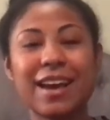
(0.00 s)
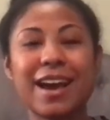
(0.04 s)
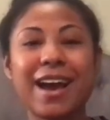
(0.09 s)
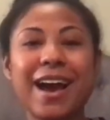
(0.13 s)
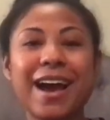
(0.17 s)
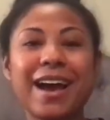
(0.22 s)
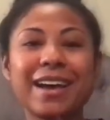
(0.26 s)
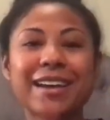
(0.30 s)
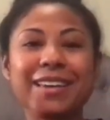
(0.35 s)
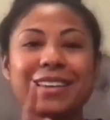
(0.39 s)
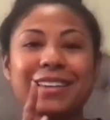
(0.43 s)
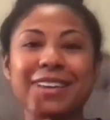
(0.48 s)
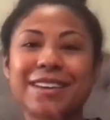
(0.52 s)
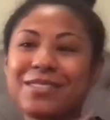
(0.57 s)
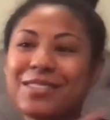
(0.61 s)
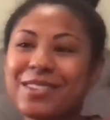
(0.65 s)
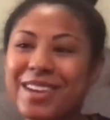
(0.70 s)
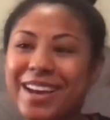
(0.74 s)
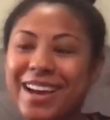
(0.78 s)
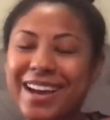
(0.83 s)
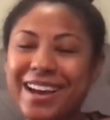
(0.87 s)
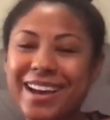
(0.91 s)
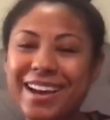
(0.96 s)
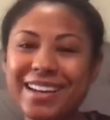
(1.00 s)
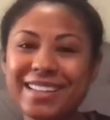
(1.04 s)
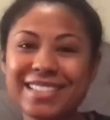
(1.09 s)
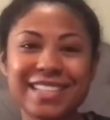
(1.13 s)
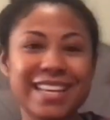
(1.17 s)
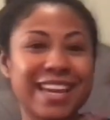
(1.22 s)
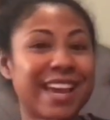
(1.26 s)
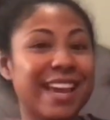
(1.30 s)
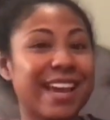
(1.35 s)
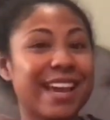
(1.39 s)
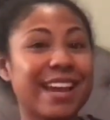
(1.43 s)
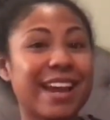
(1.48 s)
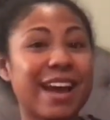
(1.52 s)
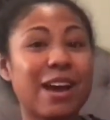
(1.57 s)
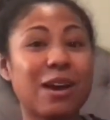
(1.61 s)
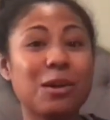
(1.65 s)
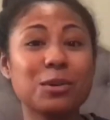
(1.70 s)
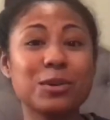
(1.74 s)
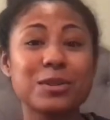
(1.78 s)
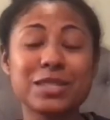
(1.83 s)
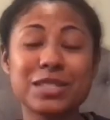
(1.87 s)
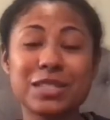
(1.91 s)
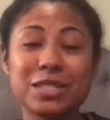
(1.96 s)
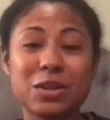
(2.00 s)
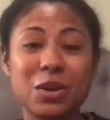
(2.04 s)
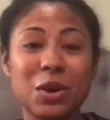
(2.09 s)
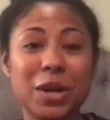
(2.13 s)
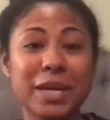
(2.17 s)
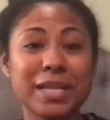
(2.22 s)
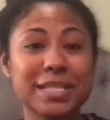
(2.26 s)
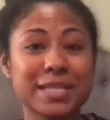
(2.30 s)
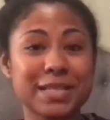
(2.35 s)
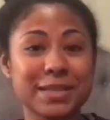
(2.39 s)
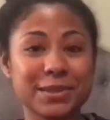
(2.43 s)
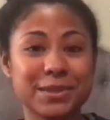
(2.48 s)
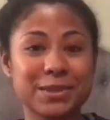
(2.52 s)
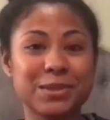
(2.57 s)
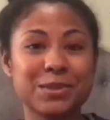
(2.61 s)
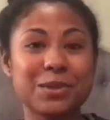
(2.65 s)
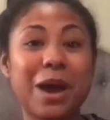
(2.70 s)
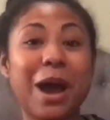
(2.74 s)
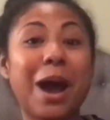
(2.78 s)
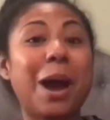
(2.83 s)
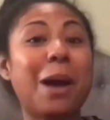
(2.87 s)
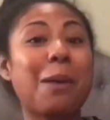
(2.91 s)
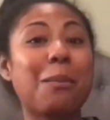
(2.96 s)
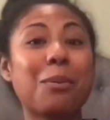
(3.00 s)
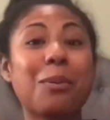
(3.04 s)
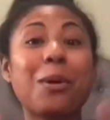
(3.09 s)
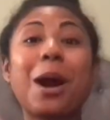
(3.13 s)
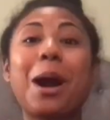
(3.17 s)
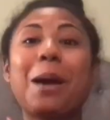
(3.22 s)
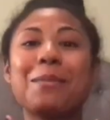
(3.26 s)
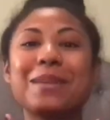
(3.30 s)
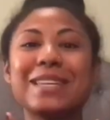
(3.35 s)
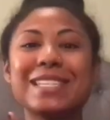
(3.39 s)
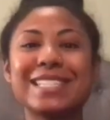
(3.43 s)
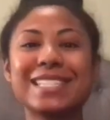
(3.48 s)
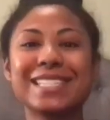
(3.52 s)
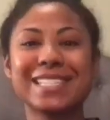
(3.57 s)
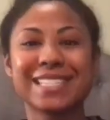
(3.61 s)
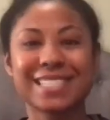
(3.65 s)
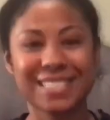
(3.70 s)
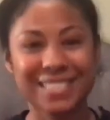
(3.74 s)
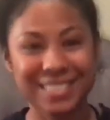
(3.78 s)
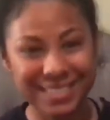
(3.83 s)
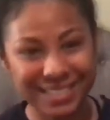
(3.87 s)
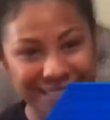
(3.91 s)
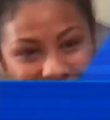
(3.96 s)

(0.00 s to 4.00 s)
I love you guys, and I will see y'all soon. I promise.